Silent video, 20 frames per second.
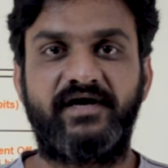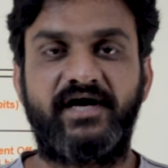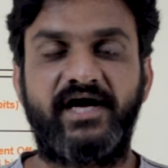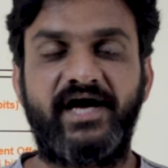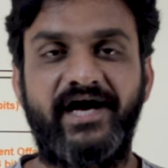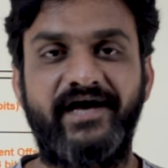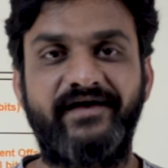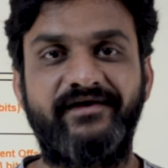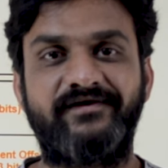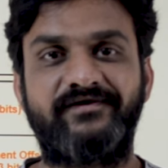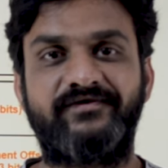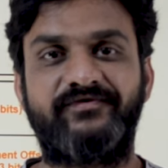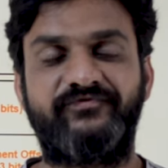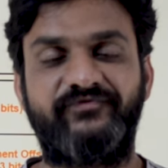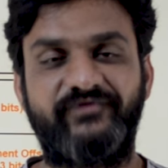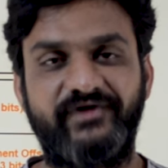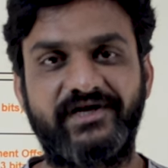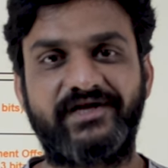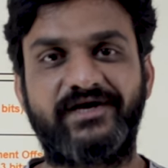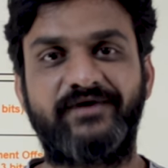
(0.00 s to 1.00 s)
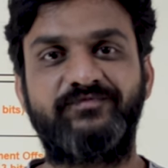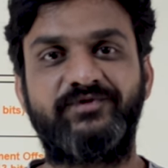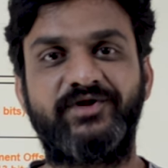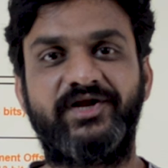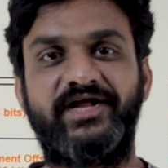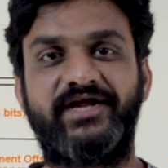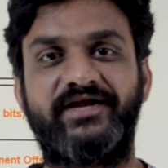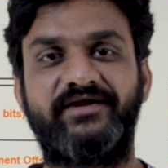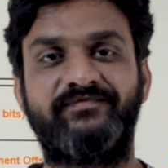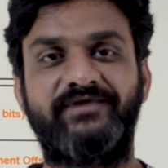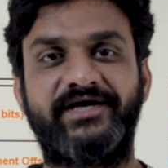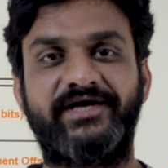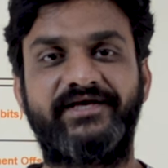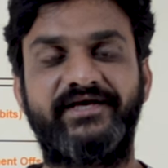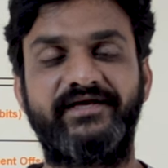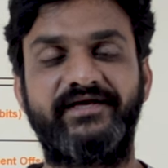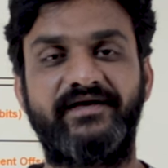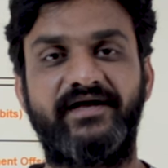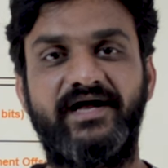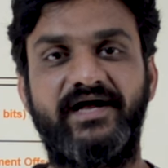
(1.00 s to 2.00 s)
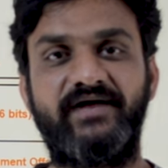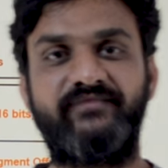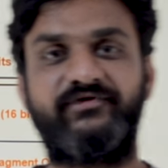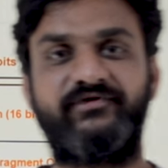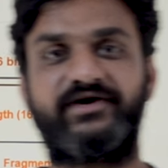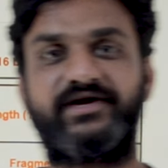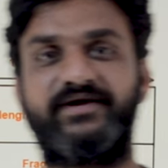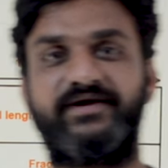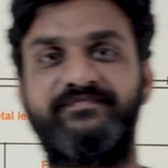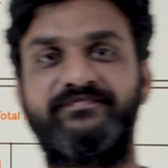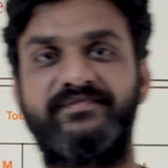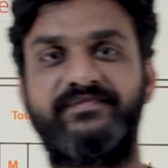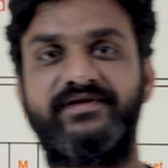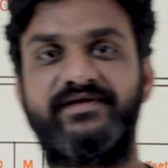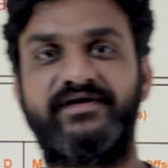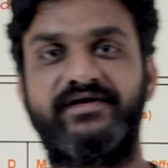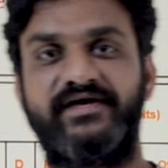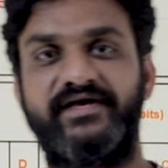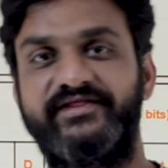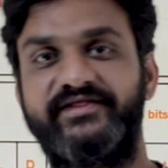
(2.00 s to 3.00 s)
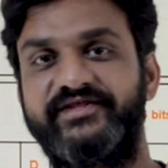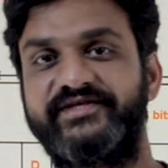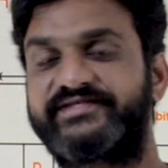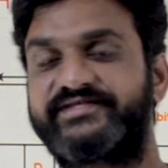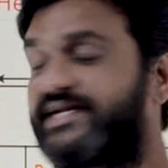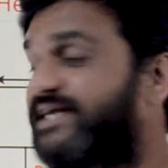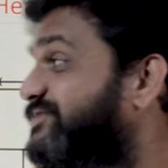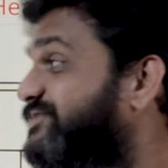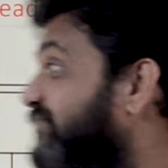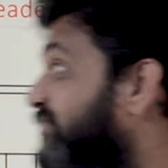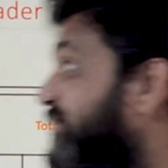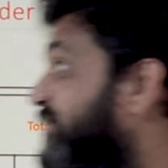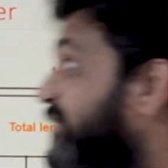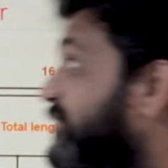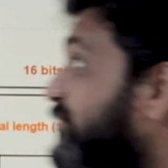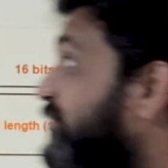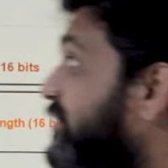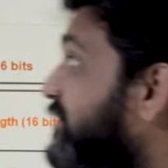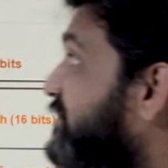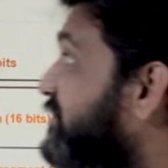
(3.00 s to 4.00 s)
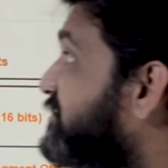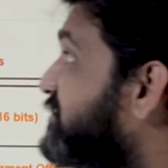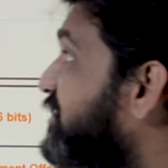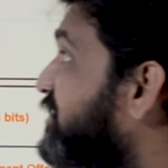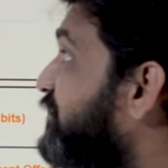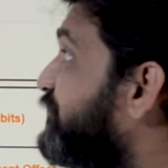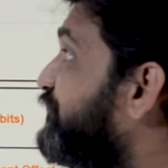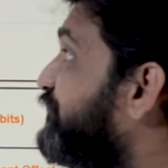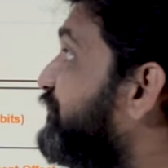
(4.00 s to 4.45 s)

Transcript: Hi, welcome to Learning Monkey. I am Vikram. In this class, we'll try to understand